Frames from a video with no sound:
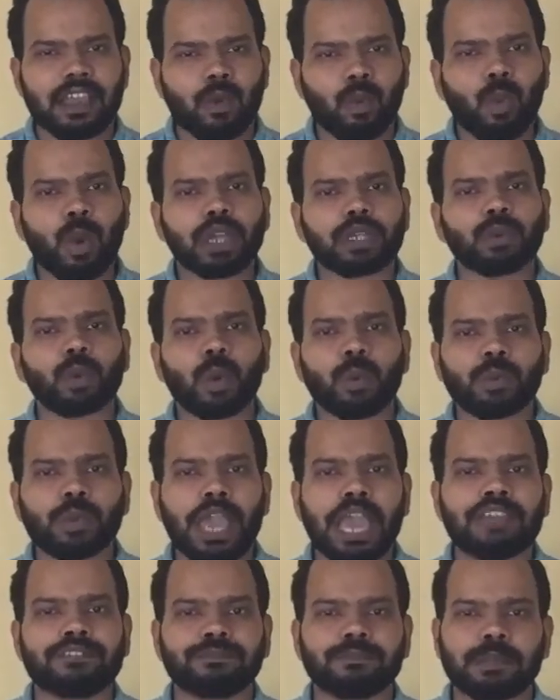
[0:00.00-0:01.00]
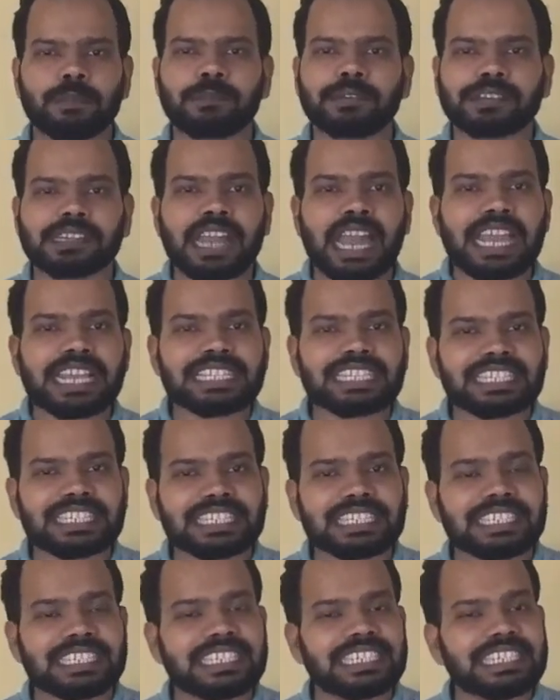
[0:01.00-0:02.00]
whatever we have memorized
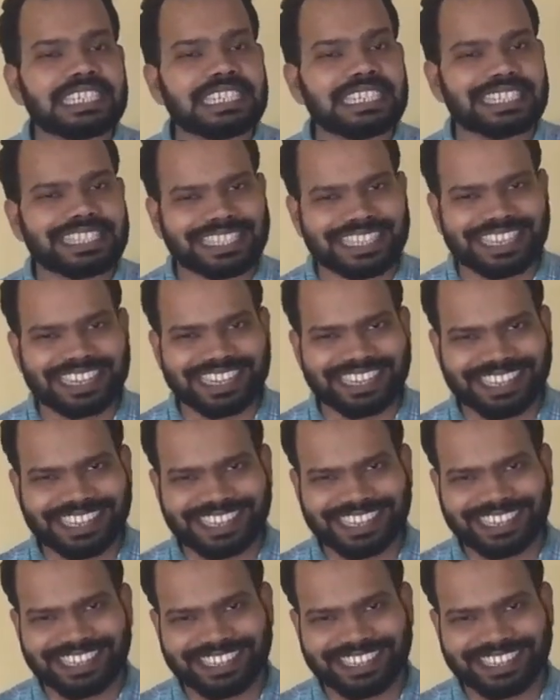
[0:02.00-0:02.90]
easily.